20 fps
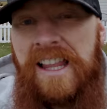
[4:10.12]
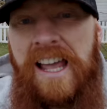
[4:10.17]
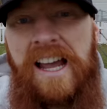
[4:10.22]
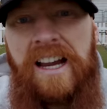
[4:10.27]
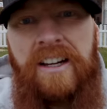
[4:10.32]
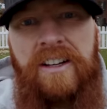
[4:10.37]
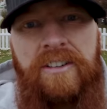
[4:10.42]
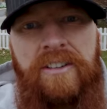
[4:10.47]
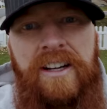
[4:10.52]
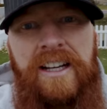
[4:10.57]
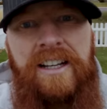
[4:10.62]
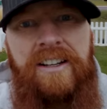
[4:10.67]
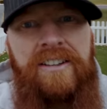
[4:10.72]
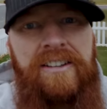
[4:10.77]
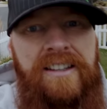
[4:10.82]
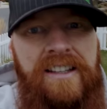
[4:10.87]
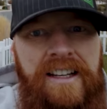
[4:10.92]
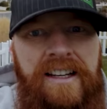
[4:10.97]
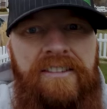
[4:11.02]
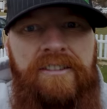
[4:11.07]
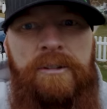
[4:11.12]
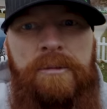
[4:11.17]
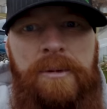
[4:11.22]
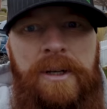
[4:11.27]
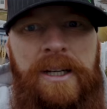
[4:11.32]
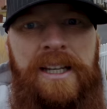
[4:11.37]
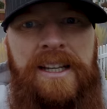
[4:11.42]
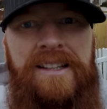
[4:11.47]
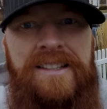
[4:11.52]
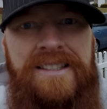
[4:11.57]
a lot greener than
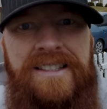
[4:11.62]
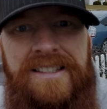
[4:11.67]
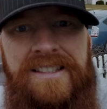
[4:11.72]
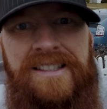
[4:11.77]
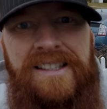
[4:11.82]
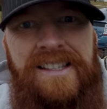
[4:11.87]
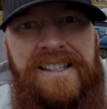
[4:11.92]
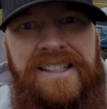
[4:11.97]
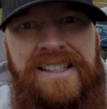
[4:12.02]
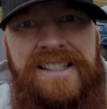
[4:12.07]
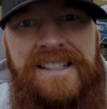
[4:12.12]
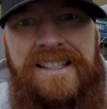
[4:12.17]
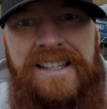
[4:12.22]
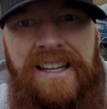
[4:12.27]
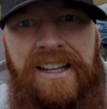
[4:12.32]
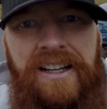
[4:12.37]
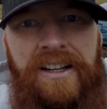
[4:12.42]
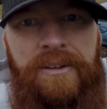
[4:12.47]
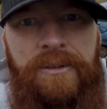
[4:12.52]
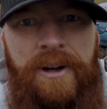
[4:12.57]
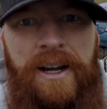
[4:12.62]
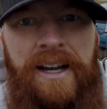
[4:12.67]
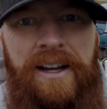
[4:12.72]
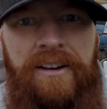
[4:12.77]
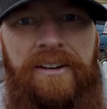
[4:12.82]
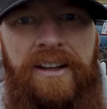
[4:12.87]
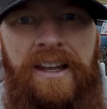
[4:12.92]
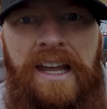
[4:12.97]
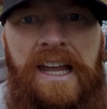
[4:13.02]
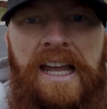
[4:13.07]
everybody else's lawns
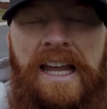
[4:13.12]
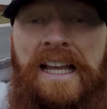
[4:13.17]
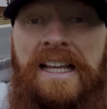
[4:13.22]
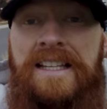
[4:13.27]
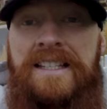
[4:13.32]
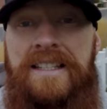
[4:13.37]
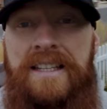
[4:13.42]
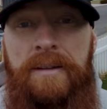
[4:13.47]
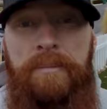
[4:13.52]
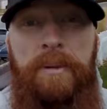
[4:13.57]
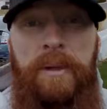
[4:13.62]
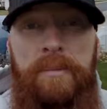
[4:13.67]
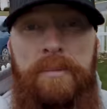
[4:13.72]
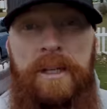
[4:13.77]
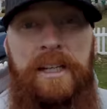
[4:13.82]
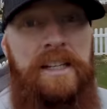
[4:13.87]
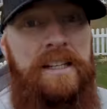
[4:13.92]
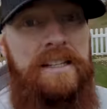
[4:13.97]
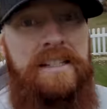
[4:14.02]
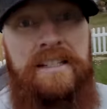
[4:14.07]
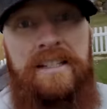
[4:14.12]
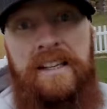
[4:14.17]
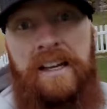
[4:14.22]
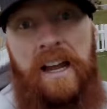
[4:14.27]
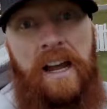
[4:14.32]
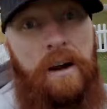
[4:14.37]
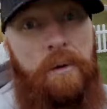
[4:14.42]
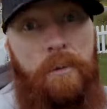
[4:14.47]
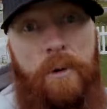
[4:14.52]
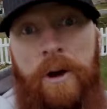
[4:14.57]
around, simply because
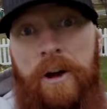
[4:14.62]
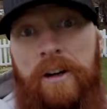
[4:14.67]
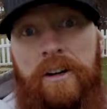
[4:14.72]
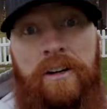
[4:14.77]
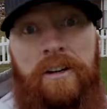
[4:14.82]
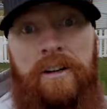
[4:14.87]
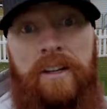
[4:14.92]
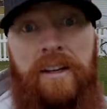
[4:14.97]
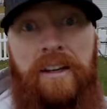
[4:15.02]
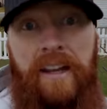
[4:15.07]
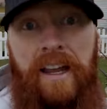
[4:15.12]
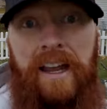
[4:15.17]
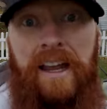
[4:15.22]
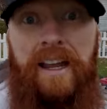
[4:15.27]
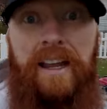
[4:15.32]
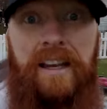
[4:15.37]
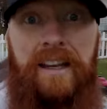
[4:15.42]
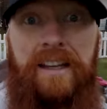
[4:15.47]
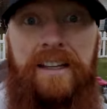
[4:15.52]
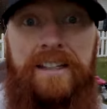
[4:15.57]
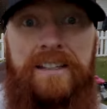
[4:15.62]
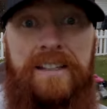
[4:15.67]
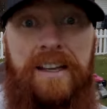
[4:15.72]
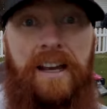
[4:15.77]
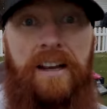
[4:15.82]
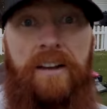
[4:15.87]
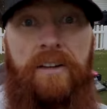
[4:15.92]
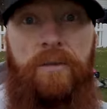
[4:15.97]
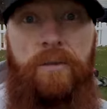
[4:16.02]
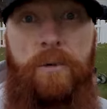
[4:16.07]
I watered, and it's
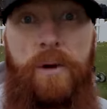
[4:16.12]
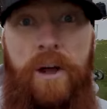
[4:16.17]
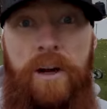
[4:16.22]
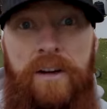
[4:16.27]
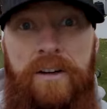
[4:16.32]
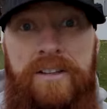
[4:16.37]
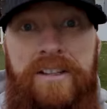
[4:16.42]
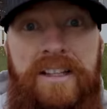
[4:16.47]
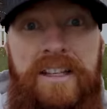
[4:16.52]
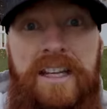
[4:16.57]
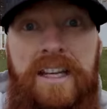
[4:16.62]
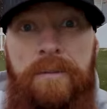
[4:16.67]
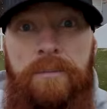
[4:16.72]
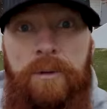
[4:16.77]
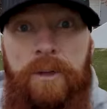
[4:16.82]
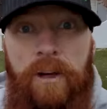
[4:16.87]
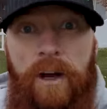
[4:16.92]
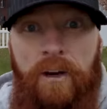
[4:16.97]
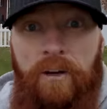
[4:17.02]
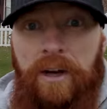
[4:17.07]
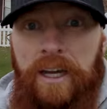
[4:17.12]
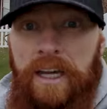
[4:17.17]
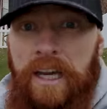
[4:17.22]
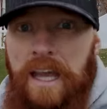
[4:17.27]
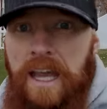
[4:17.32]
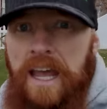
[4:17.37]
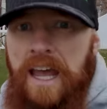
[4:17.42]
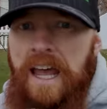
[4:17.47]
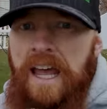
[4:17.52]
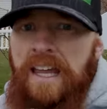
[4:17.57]
got enough water to keep growing.
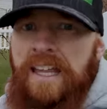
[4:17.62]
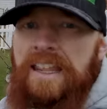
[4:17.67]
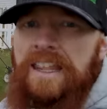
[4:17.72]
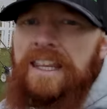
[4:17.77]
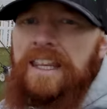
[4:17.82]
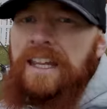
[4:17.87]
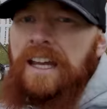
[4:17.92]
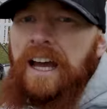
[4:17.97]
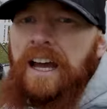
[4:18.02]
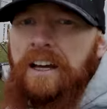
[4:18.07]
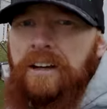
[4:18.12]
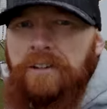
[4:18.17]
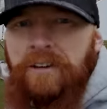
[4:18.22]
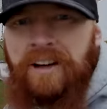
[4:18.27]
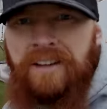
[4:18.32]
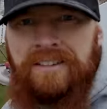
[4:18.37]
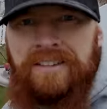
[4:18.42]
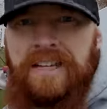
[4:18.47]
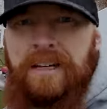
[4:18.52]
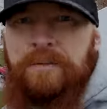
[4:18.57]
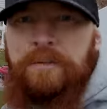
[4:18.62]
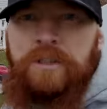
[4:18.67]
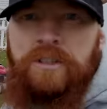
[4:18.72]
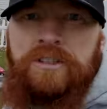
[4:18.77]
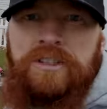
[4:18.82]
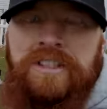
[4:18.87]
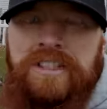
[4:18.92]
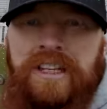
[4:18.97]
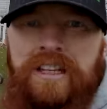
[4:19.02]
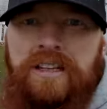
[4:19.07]
The ground temperature
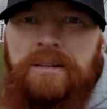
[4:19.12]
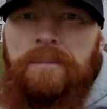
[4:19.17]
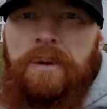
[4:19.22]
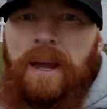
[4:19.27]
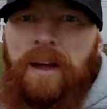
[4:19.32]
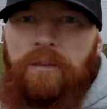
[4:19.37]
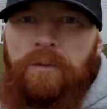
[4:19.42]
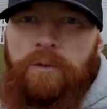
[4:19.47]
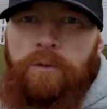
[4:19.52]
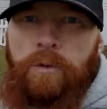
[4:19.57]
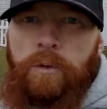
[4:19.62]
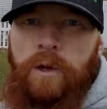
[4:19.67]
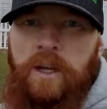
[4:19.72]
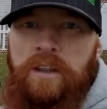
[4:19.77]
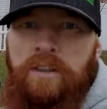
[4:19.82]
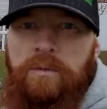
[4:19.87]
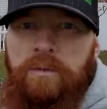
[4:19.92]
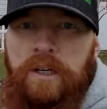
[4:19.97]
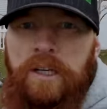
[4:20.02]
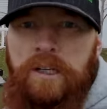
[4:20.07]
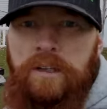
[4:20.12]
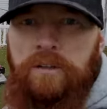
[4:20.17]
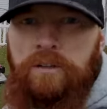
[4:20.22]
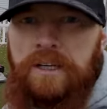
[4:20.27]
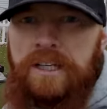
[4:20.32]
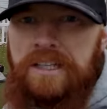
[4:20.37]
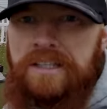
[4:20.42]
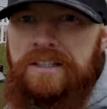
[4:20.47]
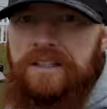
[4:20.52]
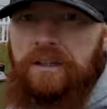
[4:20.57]
is sitting about 43
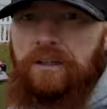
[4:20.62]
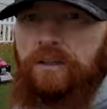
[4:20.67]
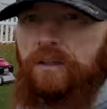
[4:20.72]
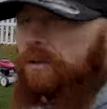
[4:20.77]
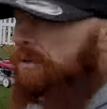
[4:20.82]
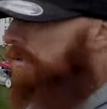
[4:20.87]
degrees, so